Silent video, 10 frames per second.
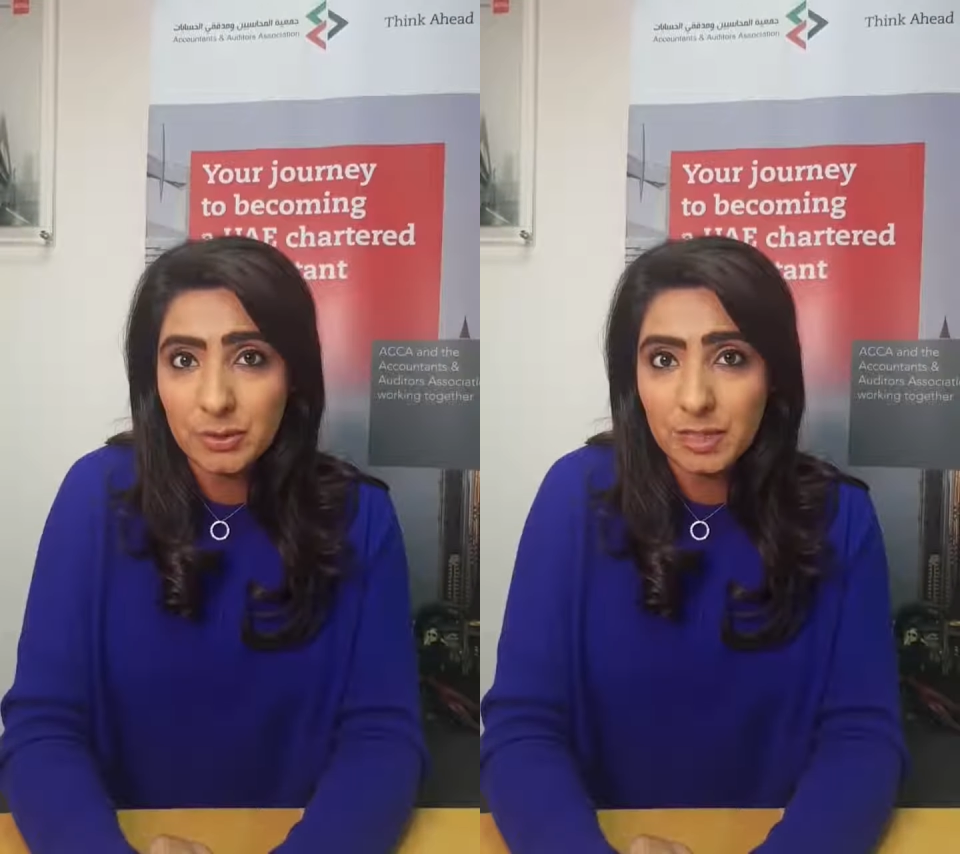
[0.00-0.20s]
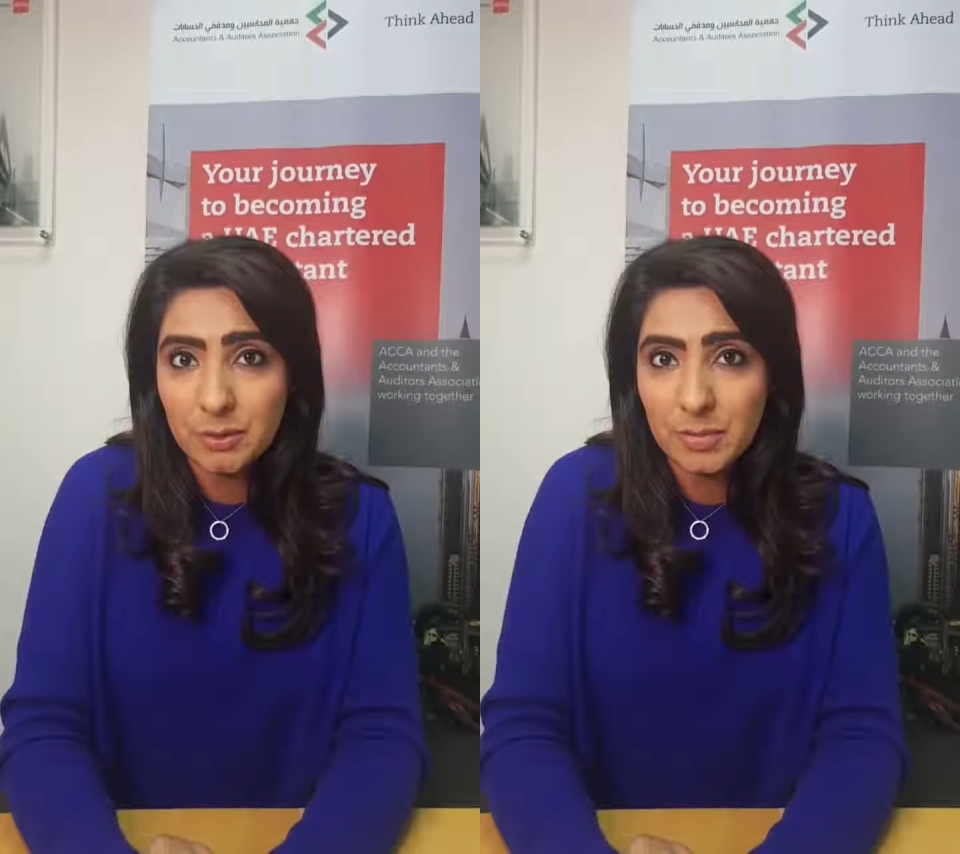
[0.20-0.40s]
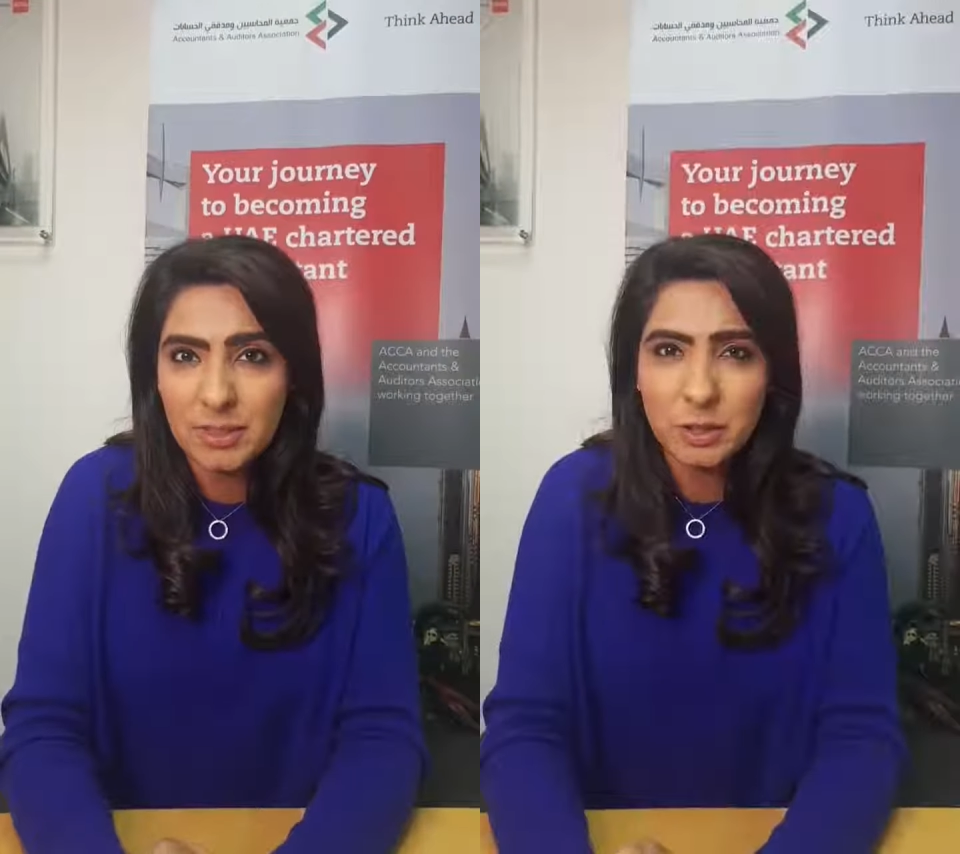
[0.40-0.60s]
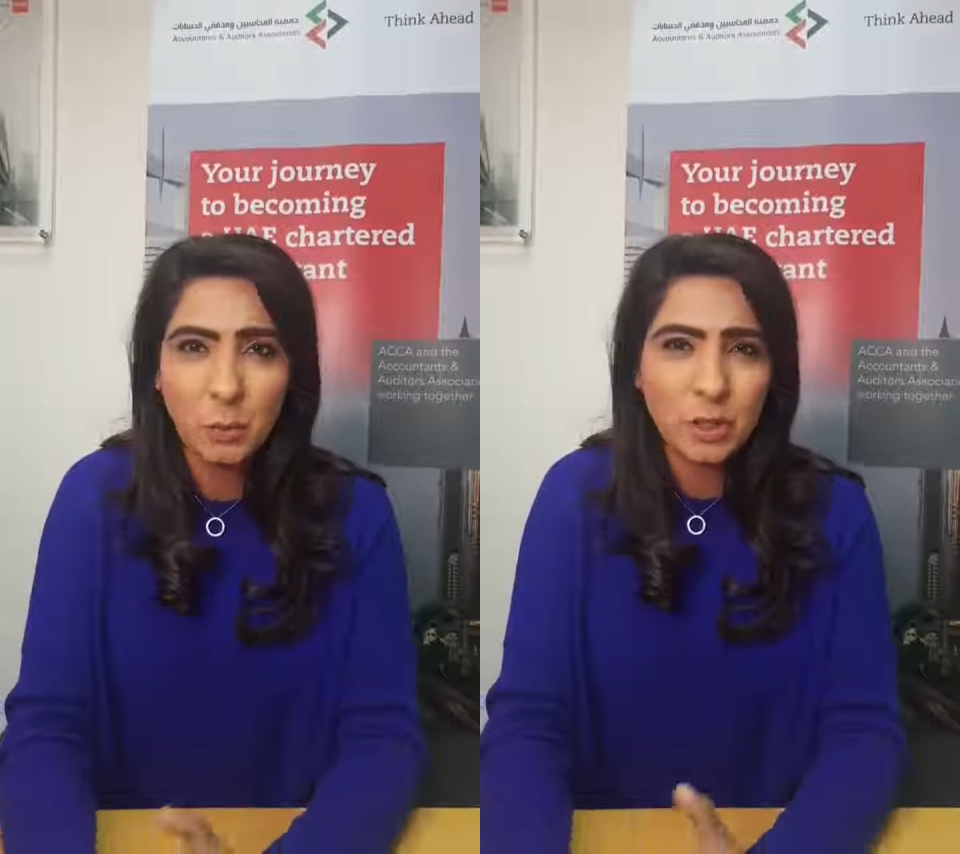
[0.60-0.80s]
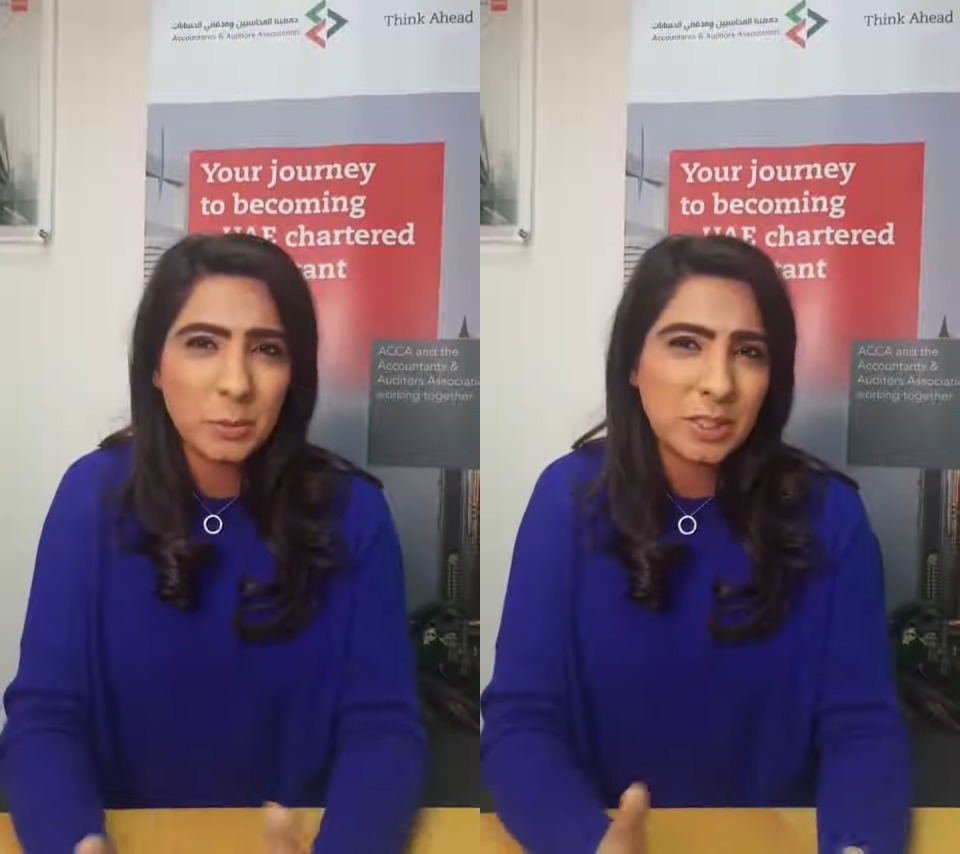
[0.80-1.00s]
statements. So
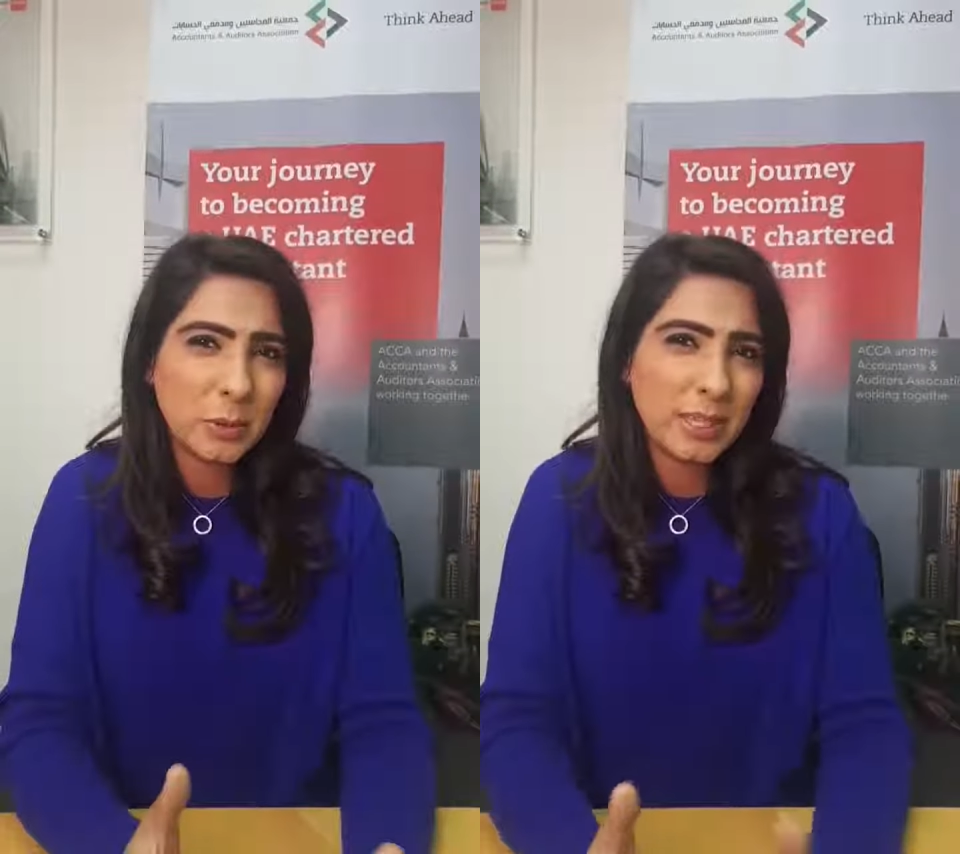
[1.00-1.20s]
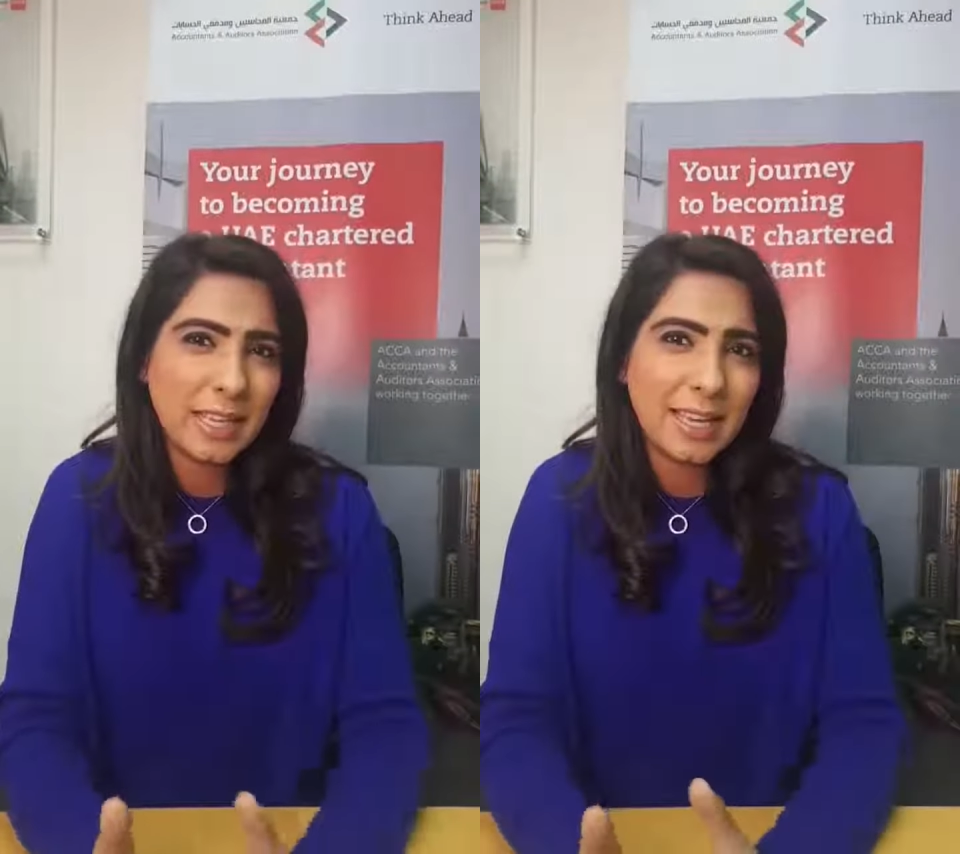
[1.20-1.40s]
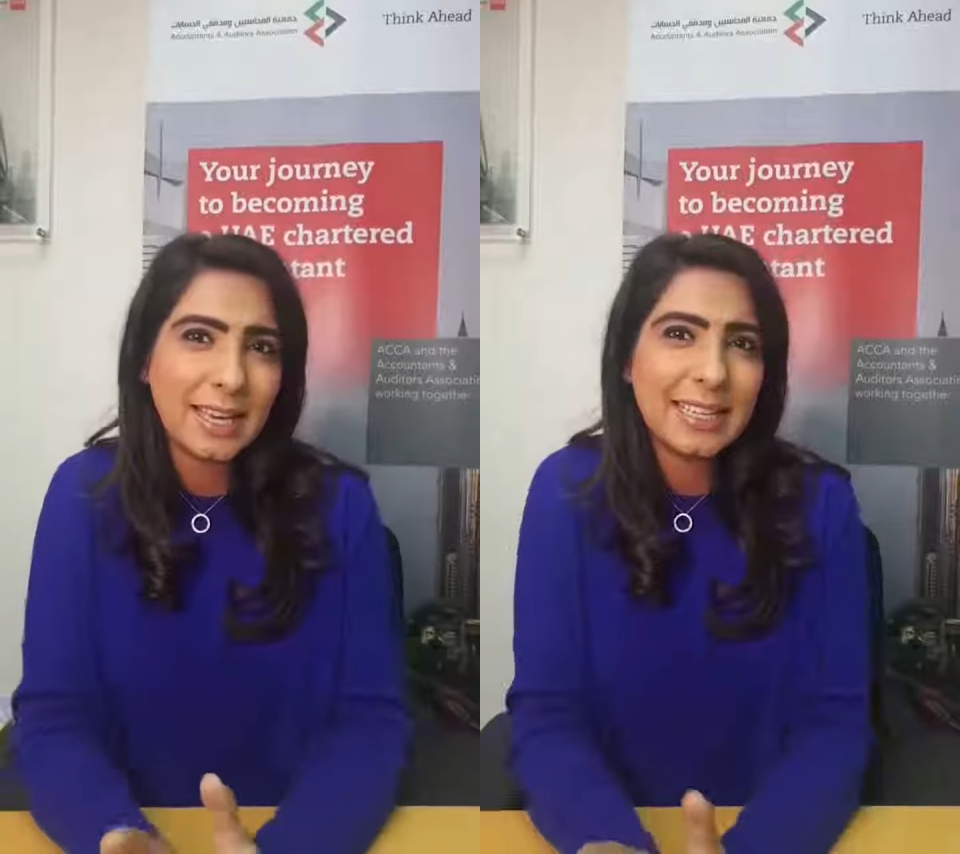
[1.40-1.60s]
what are we doing here?